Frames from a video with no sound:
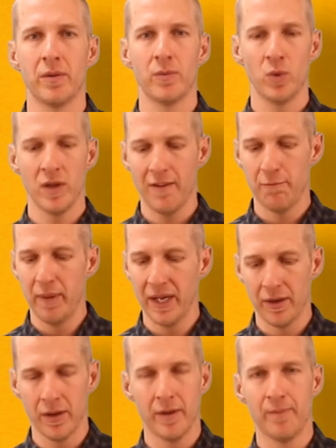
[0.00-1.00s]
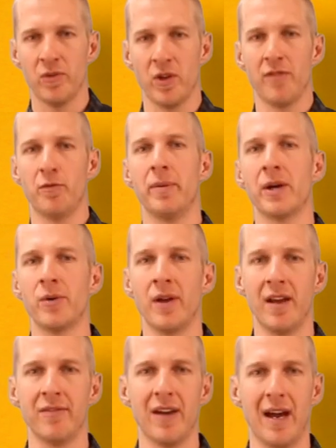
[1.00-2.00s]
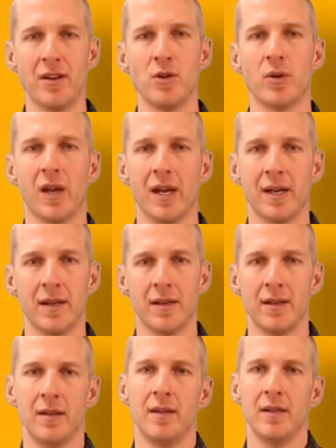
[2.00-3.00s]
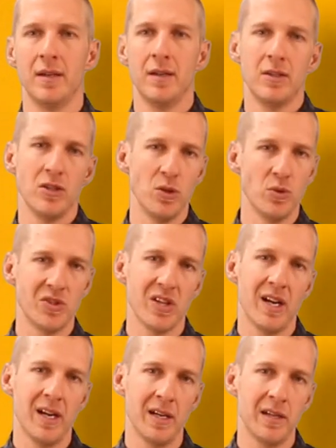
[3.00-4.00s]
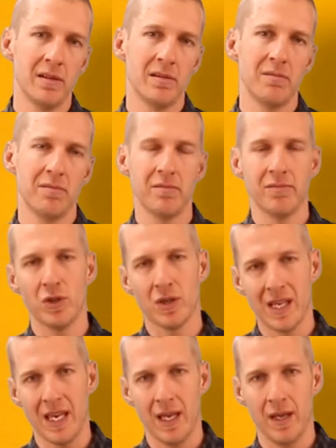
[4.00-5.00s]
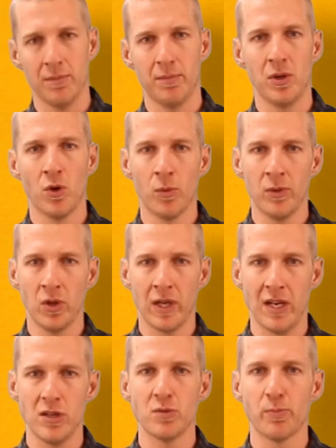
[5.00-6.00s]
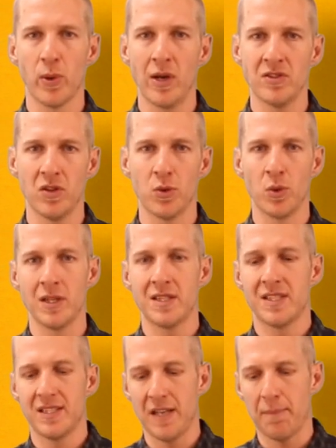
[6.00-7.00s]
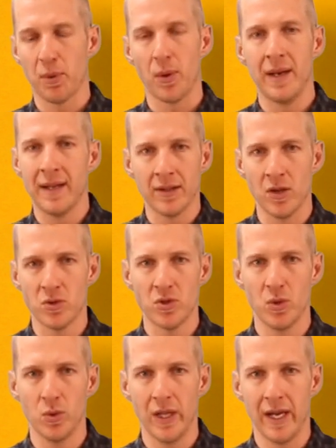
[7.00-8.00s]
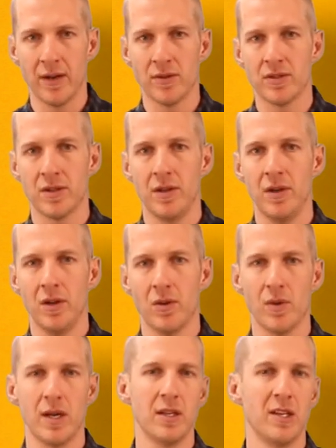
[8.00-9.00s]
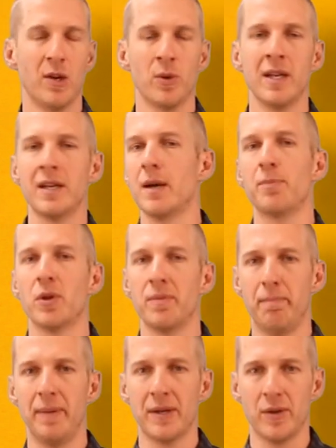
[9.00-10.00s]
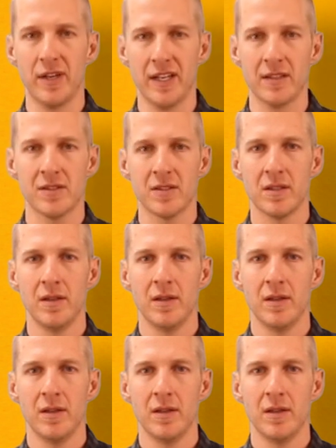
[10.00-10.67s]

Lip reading: When you have butter and you have a butter knife, how do you cut it? Do you saw it? You can, but normally you kind of just press it through and it's separating those two layers, right? You don't end up with butter dust.